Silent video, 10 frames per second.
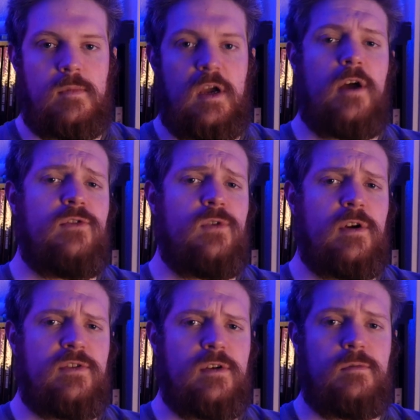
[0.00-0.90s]

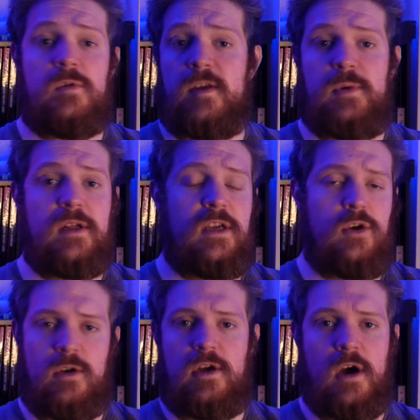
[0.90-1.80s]
Constructs are typically
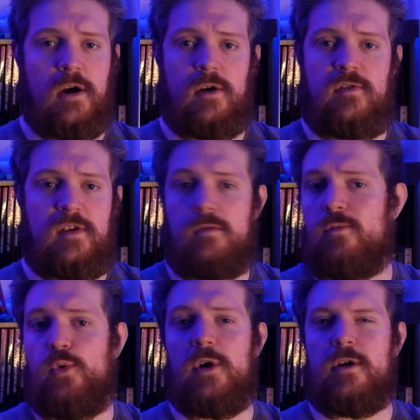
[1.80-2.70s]
good guards, and
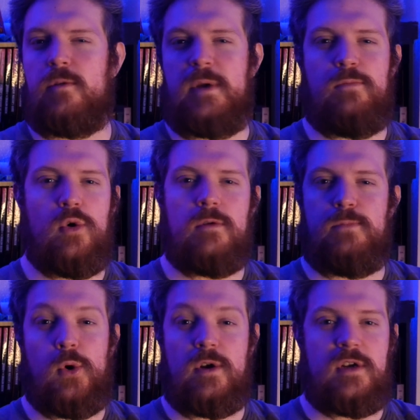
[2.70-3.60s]
what could be more
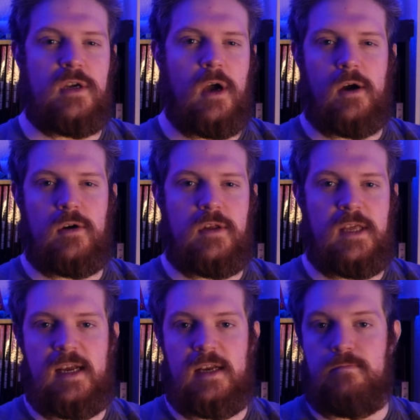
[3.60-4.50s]
important to guard
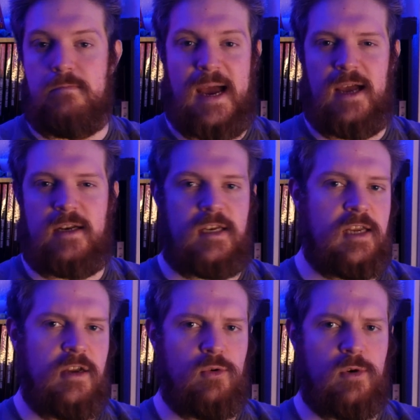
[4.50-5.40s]
than a mad
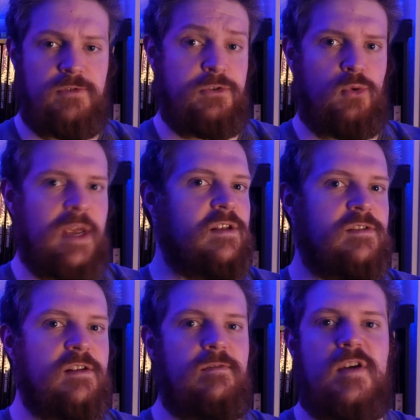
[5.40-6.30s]
tinkerer's
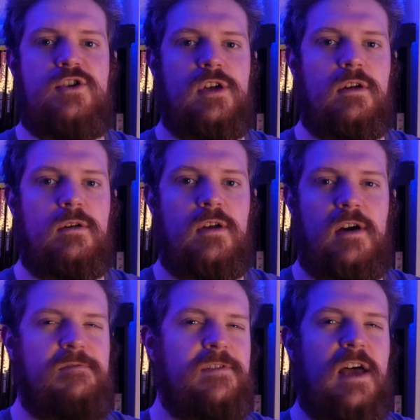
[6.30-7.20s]
greatest invention, a
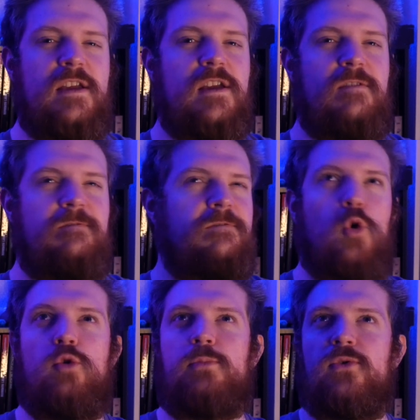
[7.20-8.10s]
flying
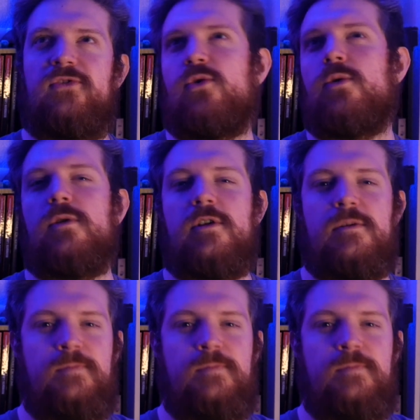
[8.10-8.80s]
vorpal sword?